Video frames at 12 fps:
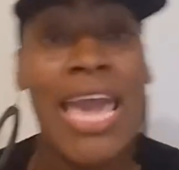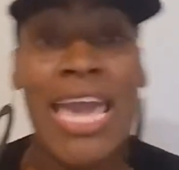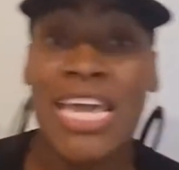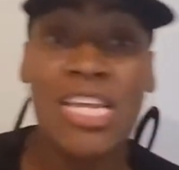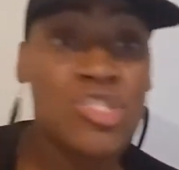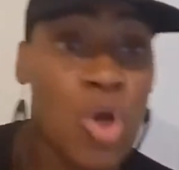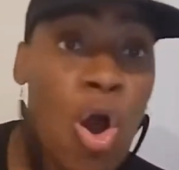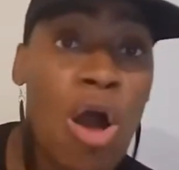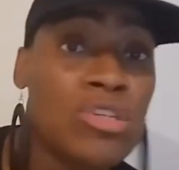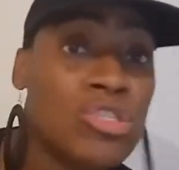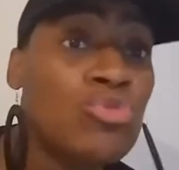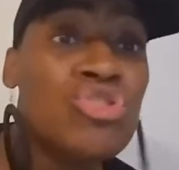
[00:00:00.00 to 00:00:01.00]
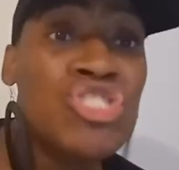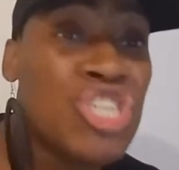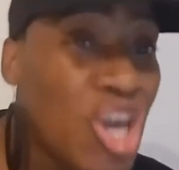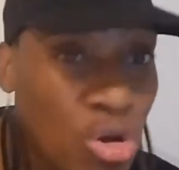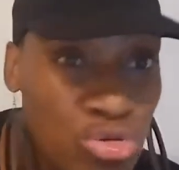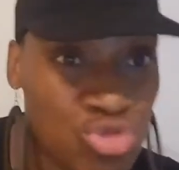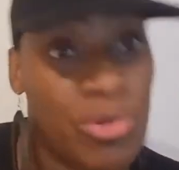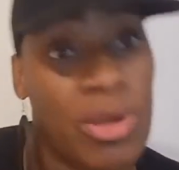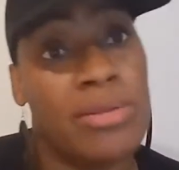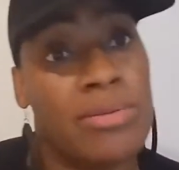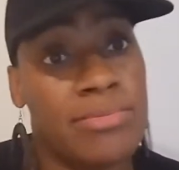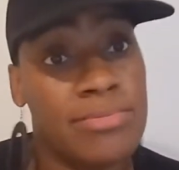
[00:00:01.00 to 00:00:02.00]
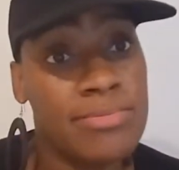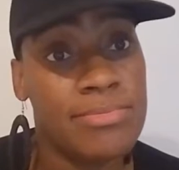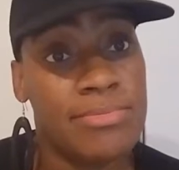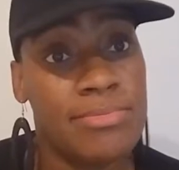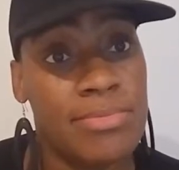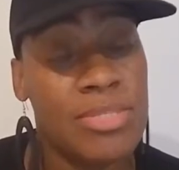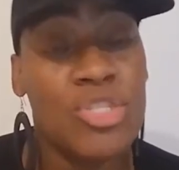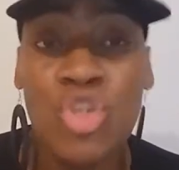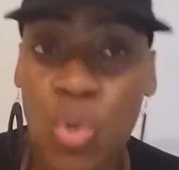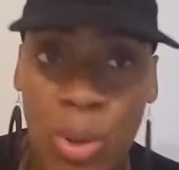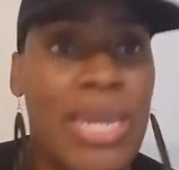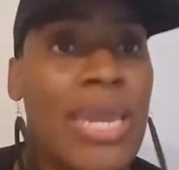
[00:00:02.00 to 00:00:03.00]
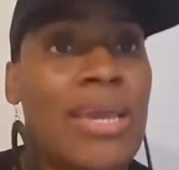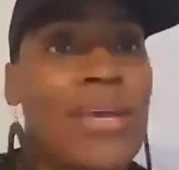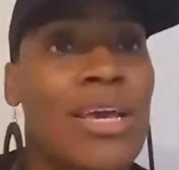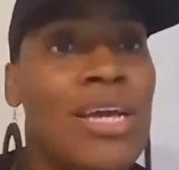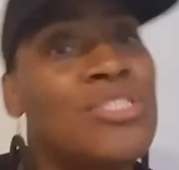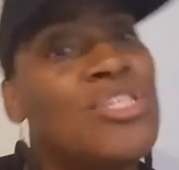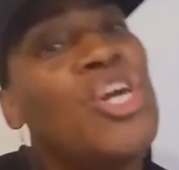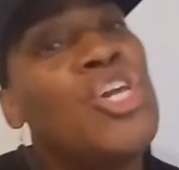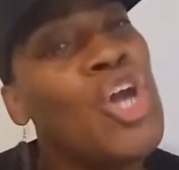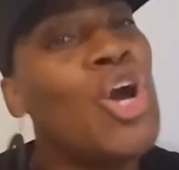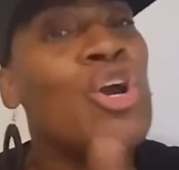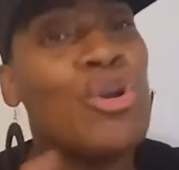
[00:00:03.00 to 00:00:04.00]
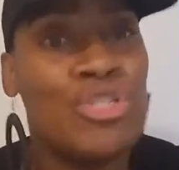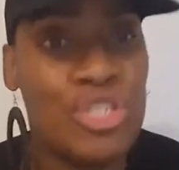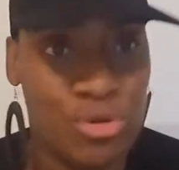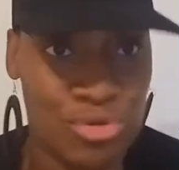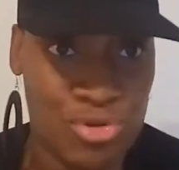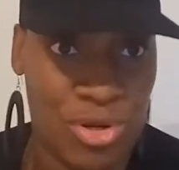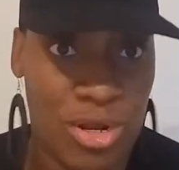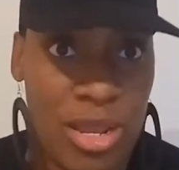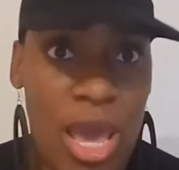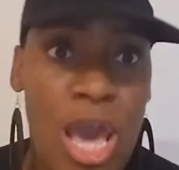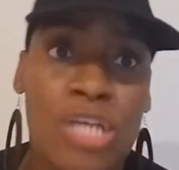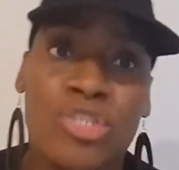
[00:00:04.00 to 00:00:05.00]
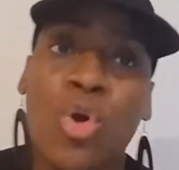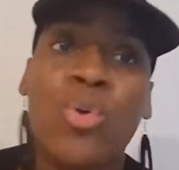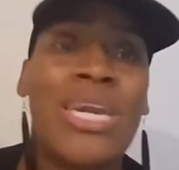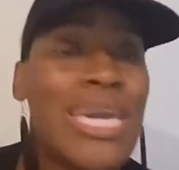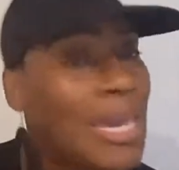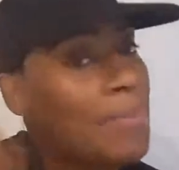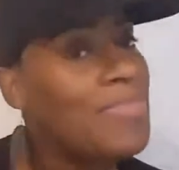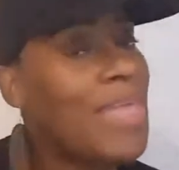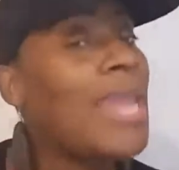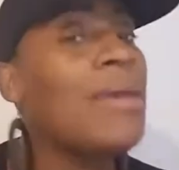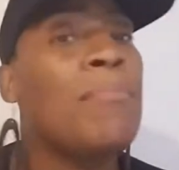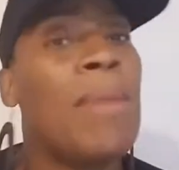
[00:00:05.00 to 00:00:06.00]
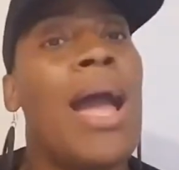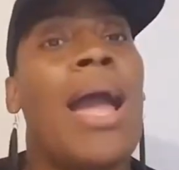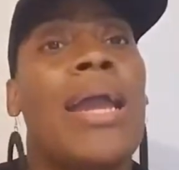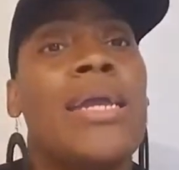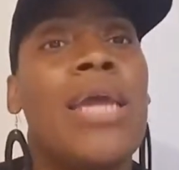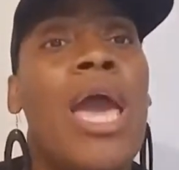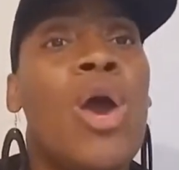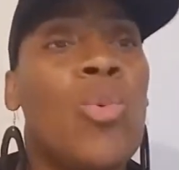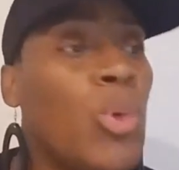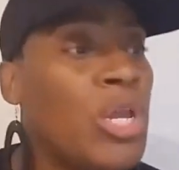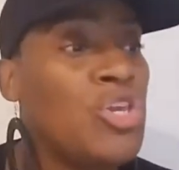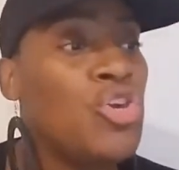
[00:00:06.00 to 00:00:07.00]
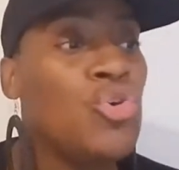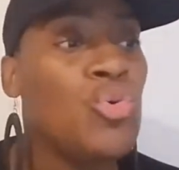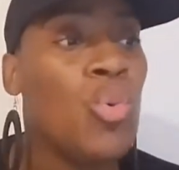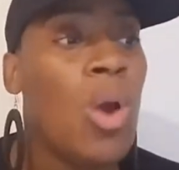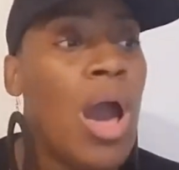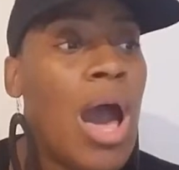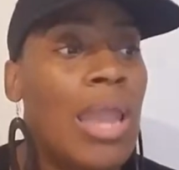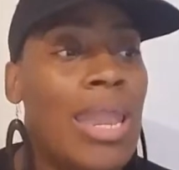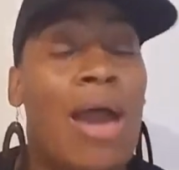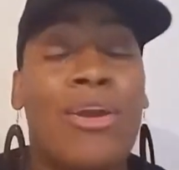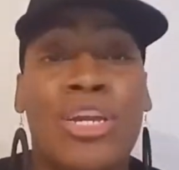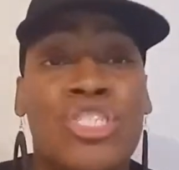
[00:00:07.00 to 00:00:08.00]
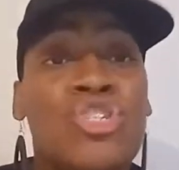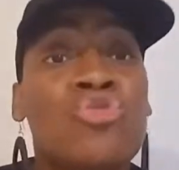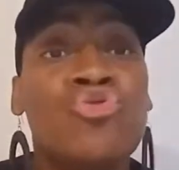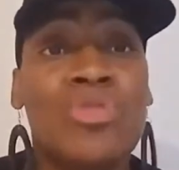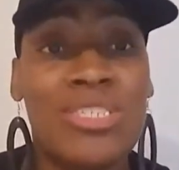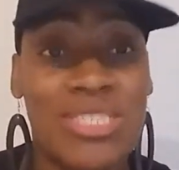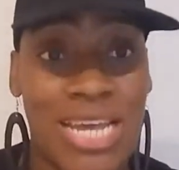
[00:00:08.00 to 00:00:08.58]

It is also children doing it to younger children. So keep that in mind when you allow your children to